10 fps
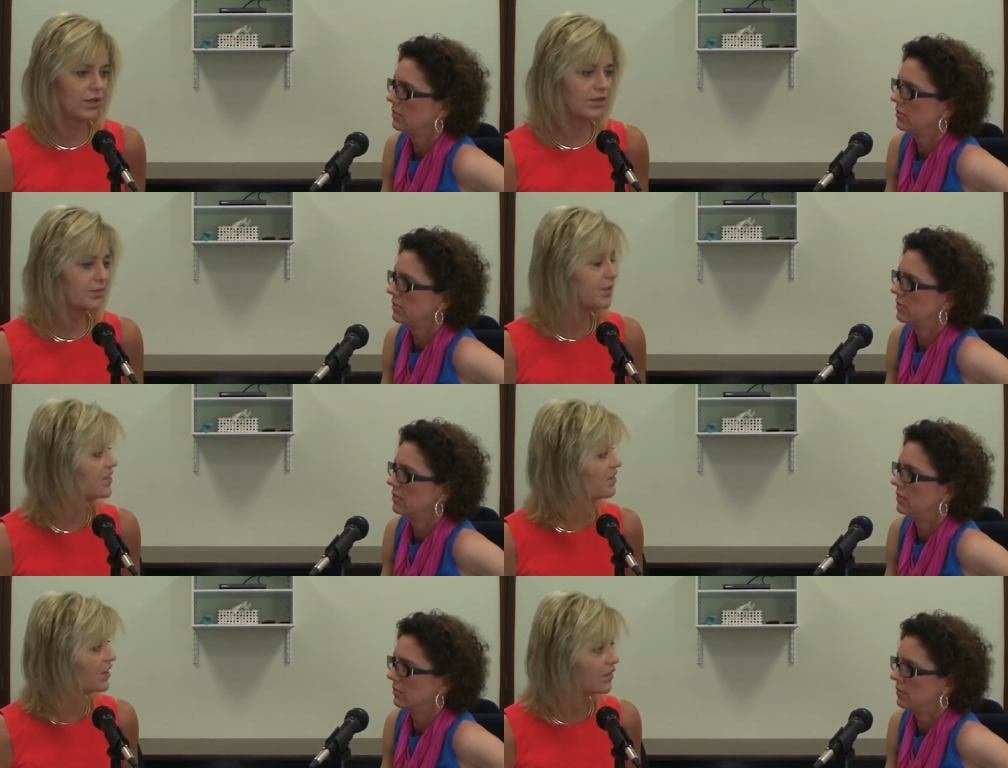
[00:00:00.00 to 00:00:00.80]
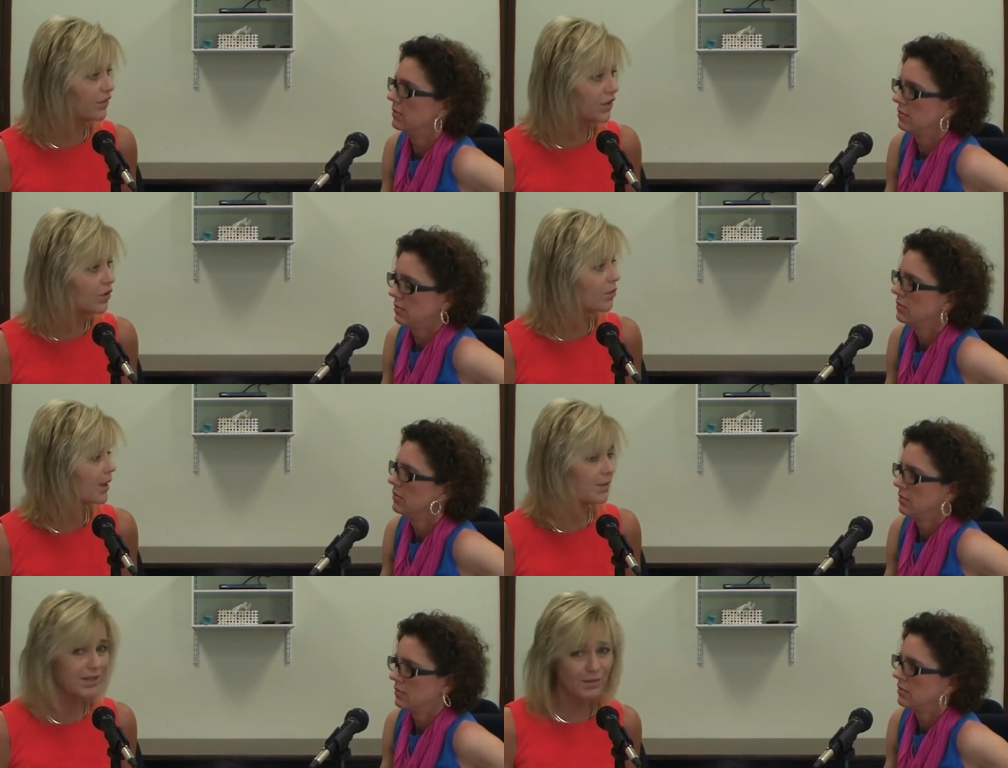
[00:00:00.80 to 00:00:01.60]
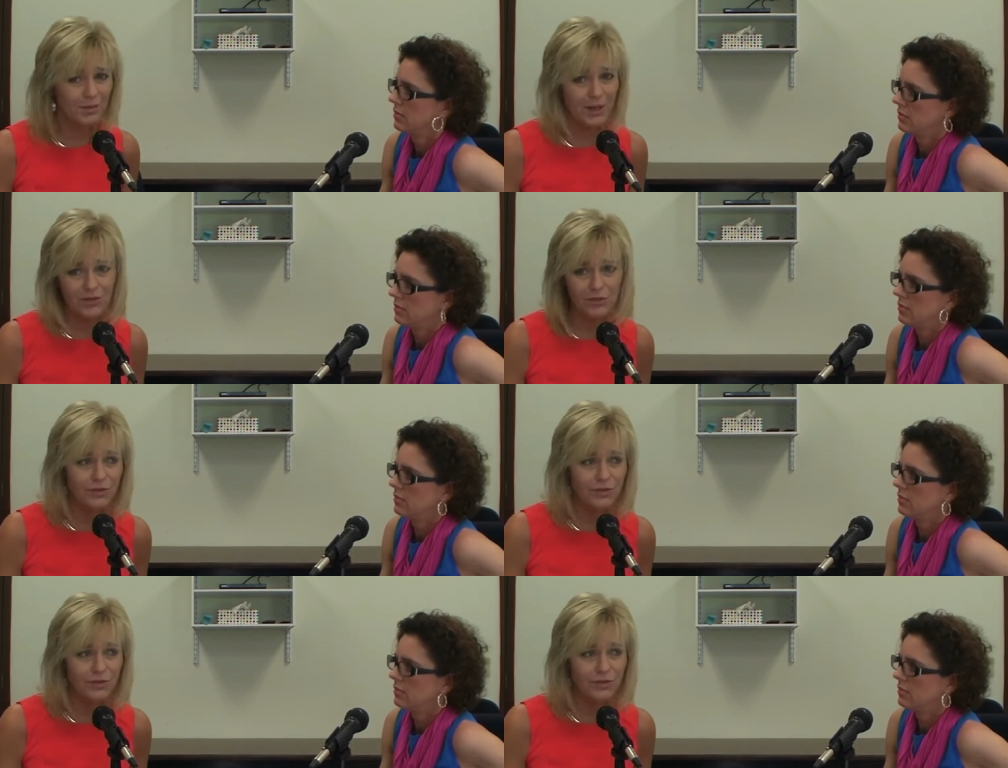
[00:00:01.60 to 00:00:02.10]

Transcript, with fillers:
Speaker 1: specific food, or maybe some special